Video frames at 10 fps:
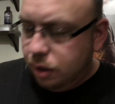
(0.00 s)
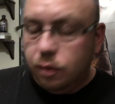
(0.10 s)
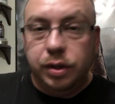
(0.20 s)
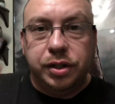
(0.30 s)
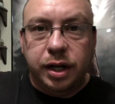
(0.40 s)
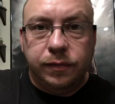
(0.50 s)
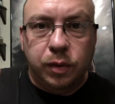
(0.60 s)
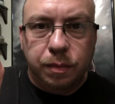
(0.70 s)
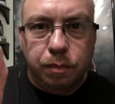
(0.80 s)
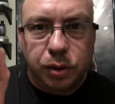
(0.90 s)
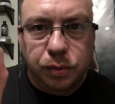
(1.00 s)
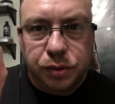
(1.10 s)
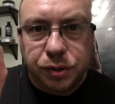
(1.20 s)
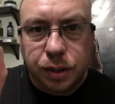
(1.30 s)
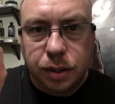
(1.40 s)
We shaved with
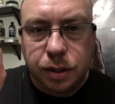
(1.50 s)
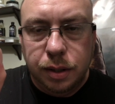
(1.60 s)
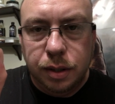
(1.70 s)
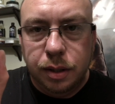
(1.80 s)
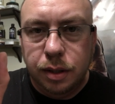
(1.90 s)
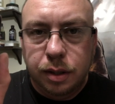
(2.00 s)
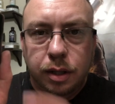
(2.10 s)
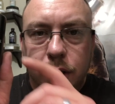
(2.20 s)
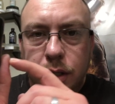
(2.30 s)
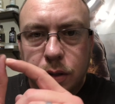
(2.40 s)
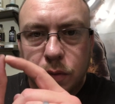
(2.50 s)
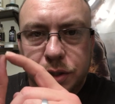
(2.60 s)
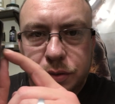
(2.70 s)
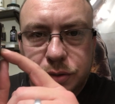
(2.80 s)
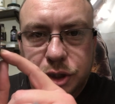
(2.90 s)
Boots
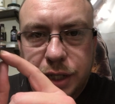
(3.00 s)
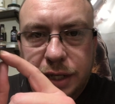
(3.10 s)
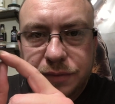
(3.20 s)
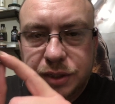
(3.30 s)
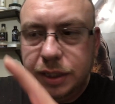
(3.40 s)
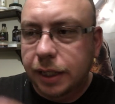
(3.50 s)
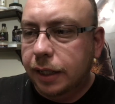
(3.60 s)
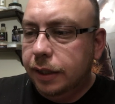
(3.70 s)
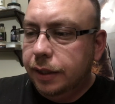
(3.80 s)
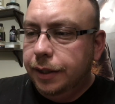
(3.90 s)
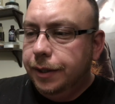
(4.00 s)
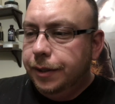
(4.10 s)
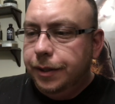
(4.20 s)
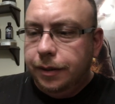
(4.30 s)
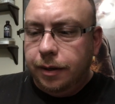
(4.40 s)
original shave stick.
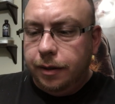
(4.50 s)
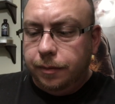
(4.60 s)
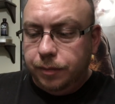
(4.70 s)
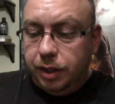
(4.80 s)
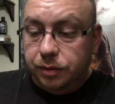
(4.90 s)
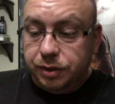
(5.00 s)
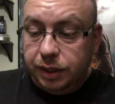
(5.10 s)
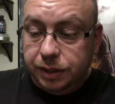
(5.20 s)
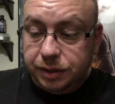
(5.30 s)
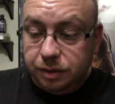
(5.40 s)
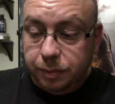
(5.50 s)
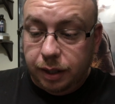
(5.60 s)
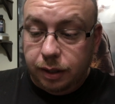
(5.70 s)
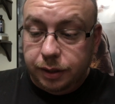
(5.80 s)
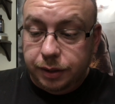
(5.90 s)
They don't sell this in
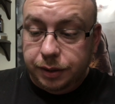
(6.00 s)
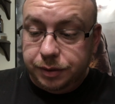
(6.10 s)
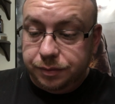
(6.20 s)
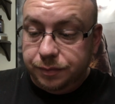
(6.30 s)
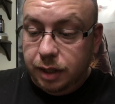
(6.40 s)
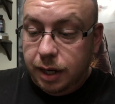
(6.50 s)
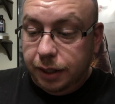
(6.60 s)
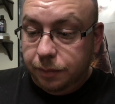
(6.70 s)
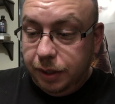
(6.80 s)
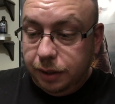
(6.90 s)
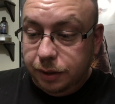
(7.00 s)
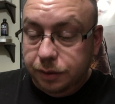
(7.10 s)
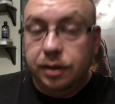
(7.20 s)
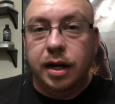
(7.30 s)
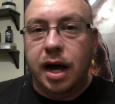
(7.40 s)
America. It's Nottingham,
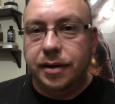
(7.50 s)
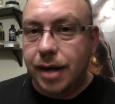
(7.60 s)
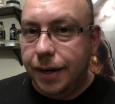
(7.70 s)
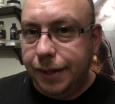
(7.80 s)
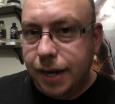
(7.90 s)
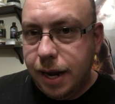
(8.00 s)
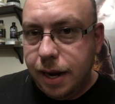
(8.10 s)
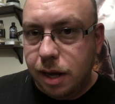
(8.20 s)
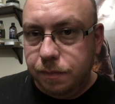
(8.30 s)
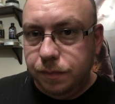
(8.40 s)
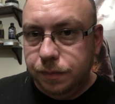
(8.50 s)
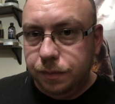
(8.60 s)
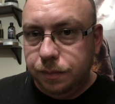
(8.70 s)
England. Not Nottingham.